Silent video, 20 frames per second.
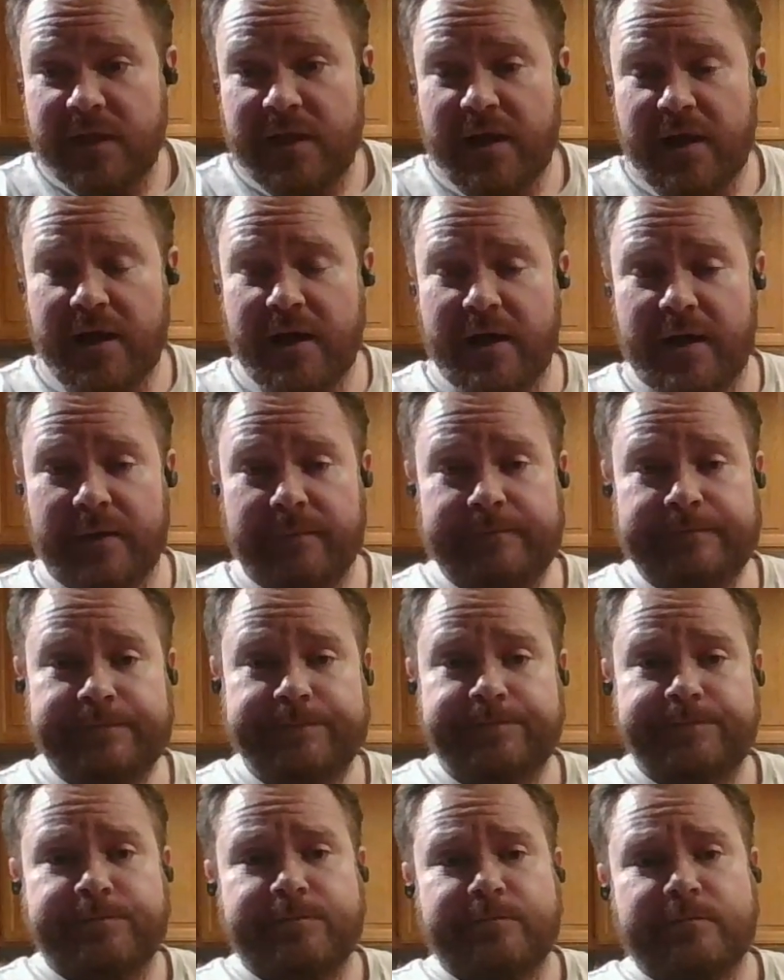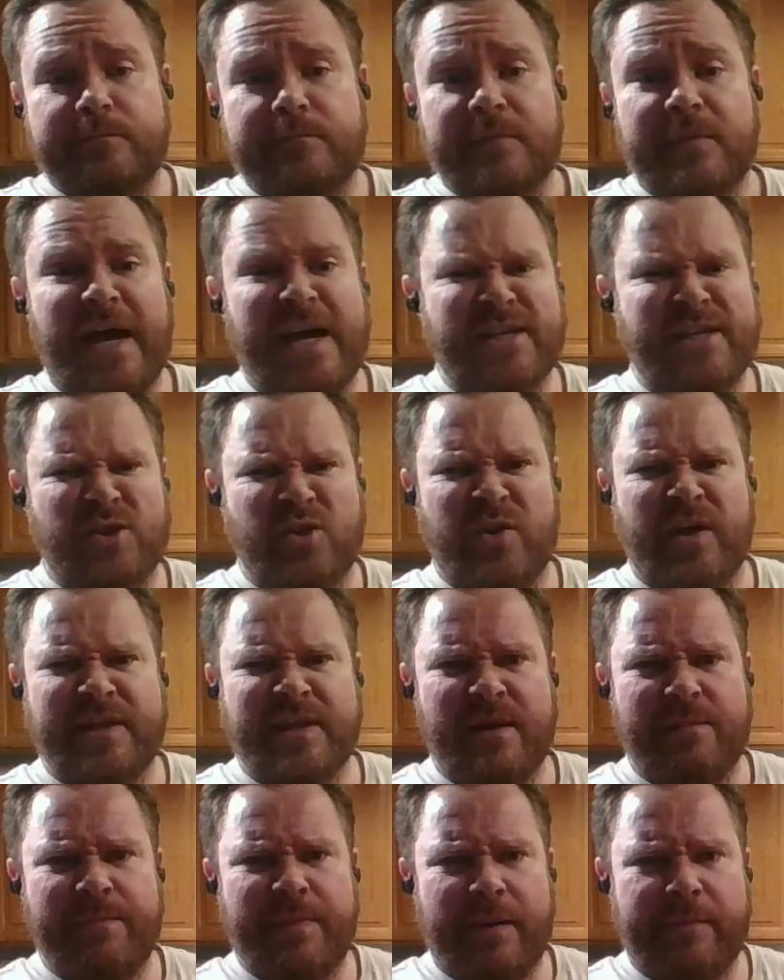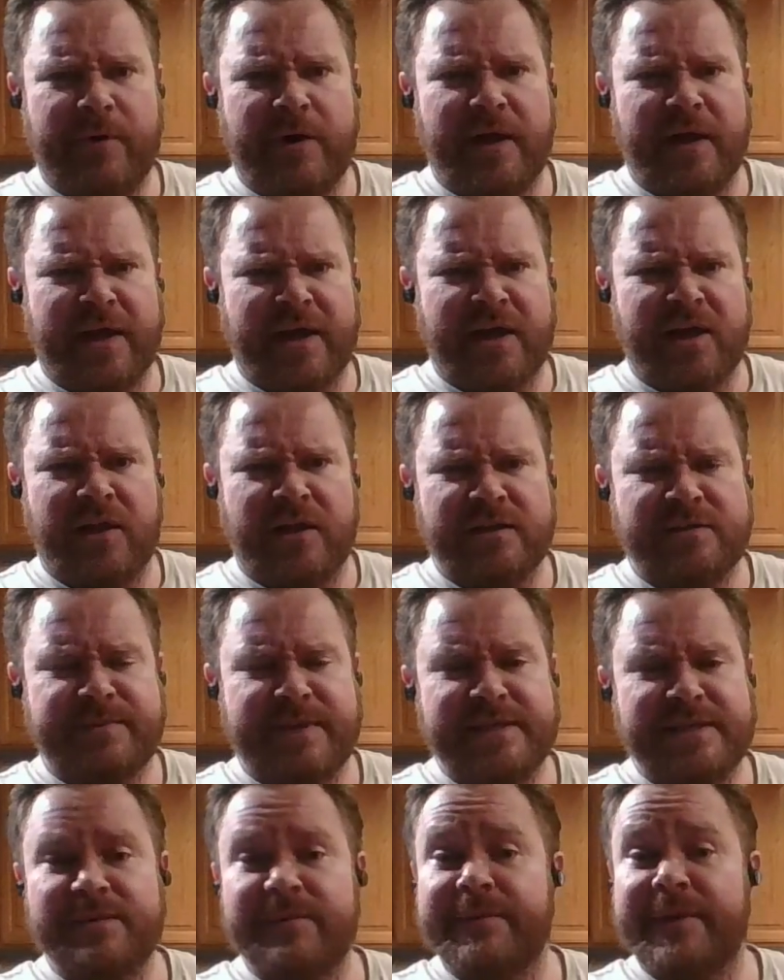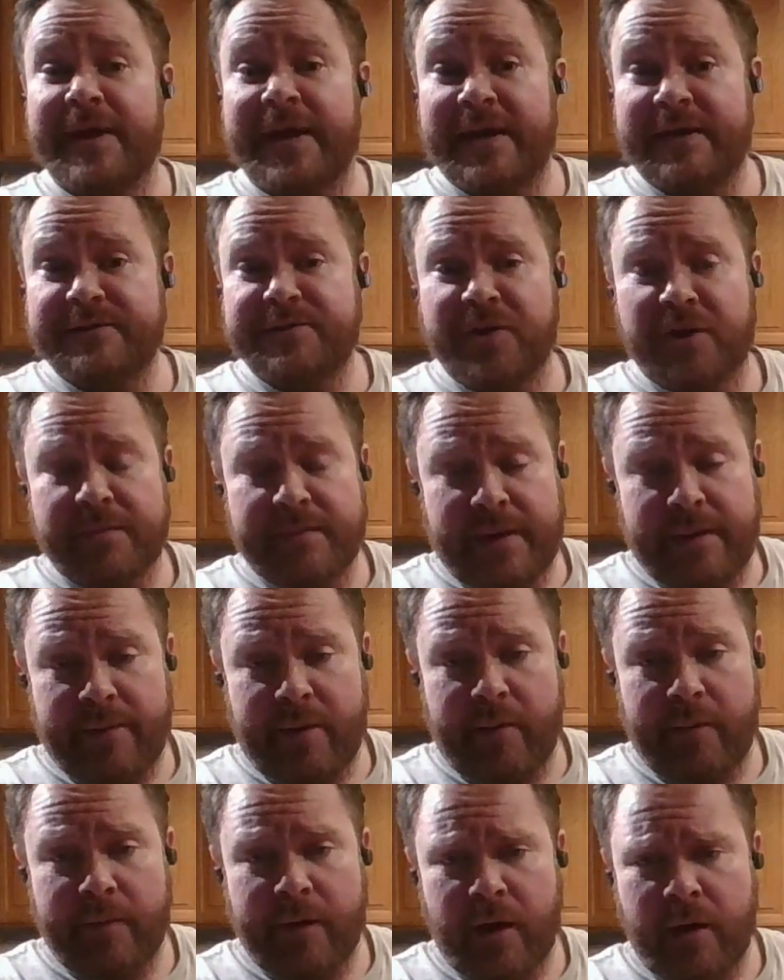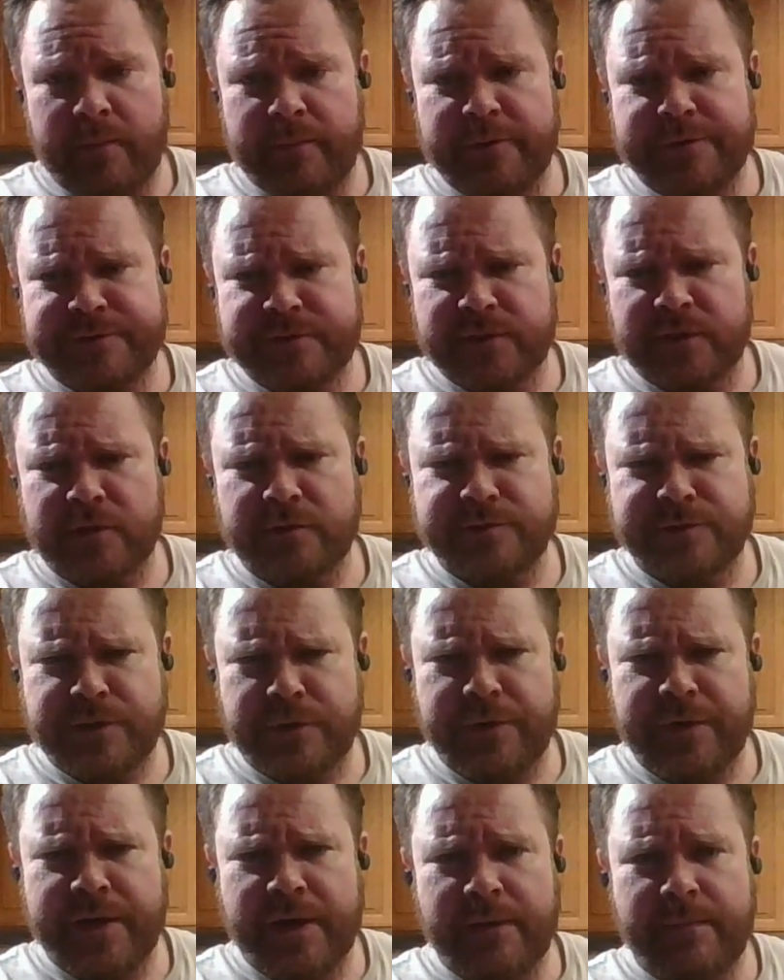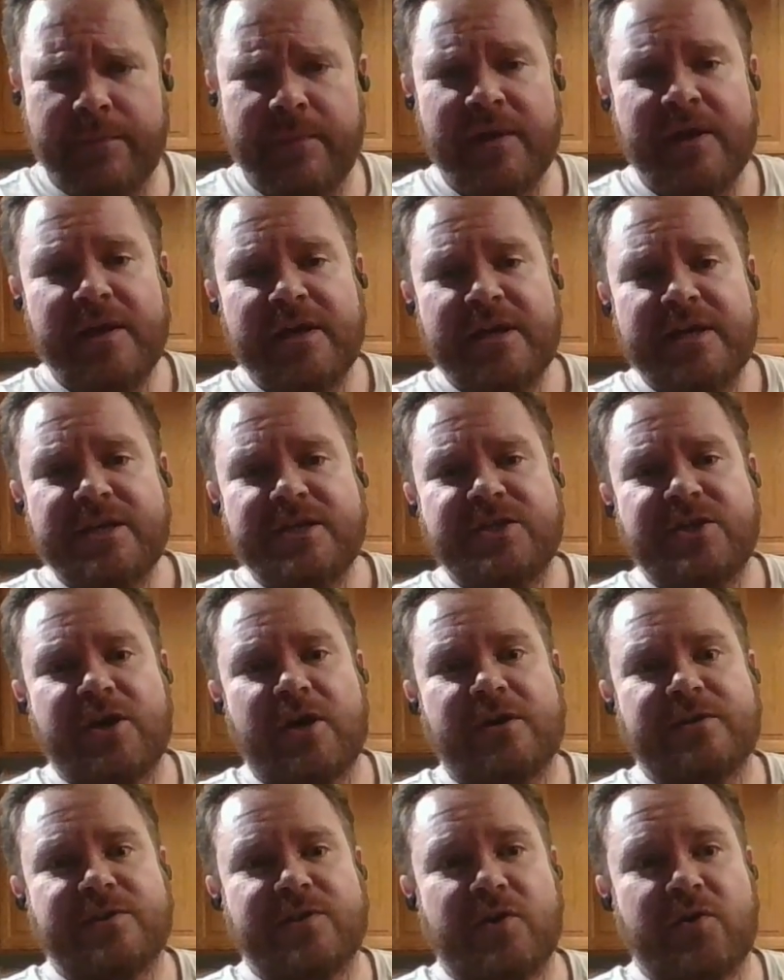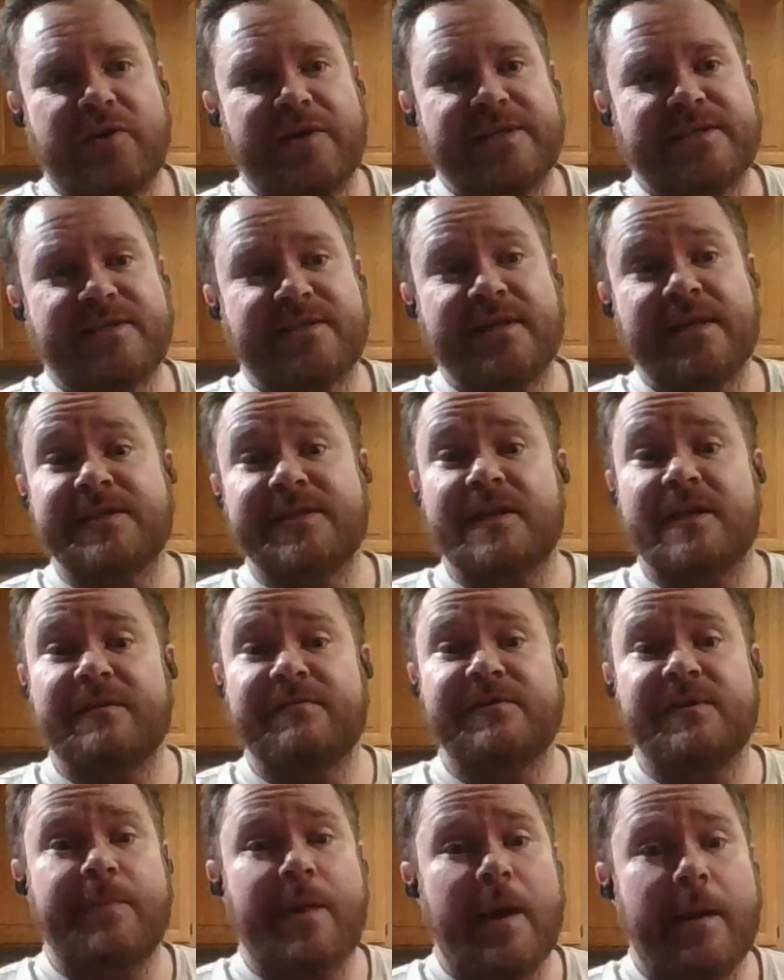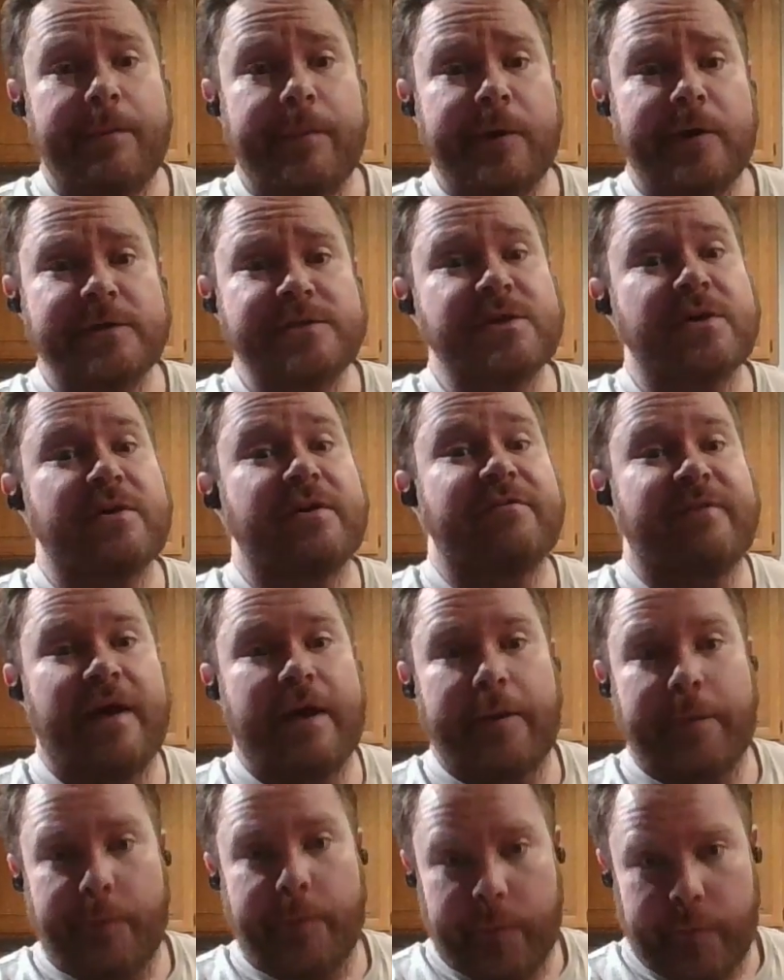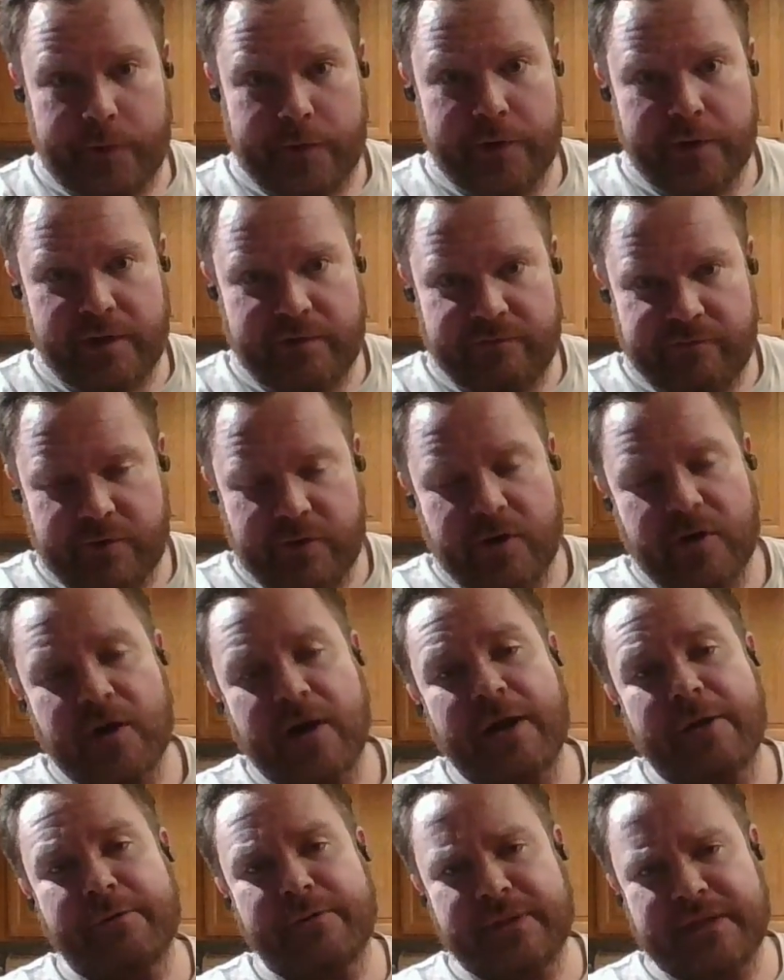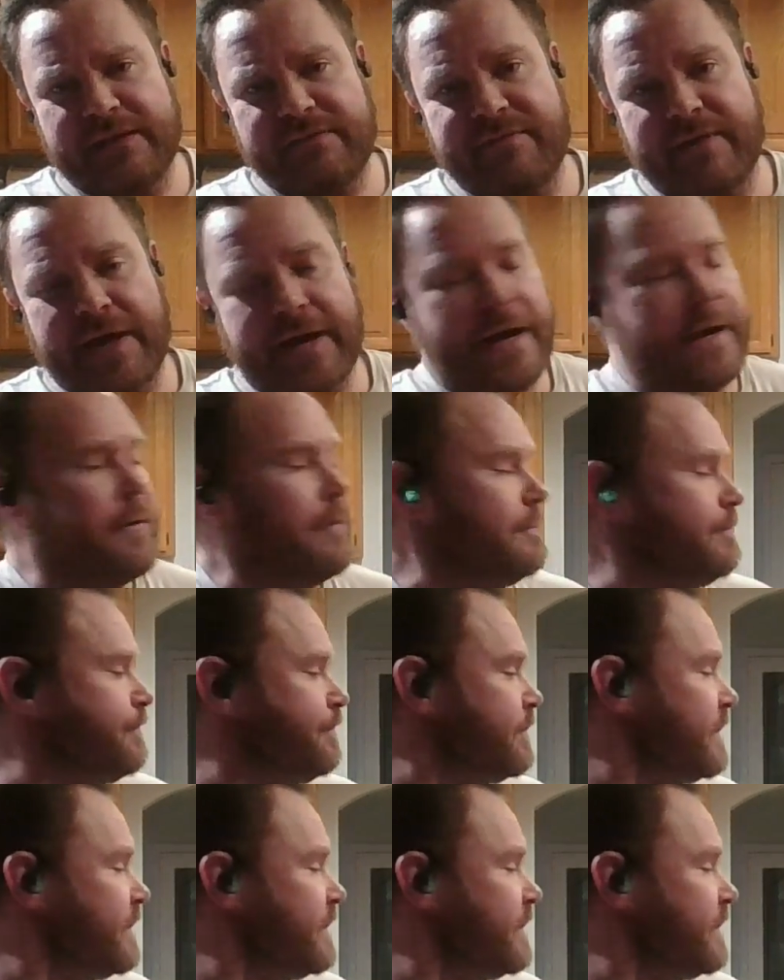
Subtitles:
Um, I do like that pepper. I like it a lot spicy, but again, I was talking about my mom who's low sodium. She also is sensitive to pepper, so if I were cooking for her, I would leave that out.